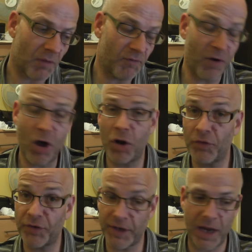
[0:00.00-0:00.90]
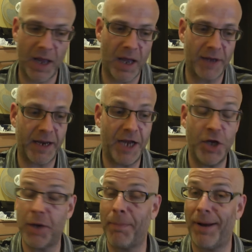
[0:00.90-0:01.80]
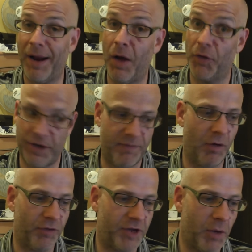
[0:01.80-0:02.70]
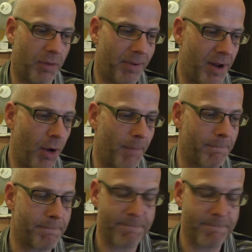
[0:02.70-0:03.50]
file onto the card, and you can play it on the device that you want to play it on.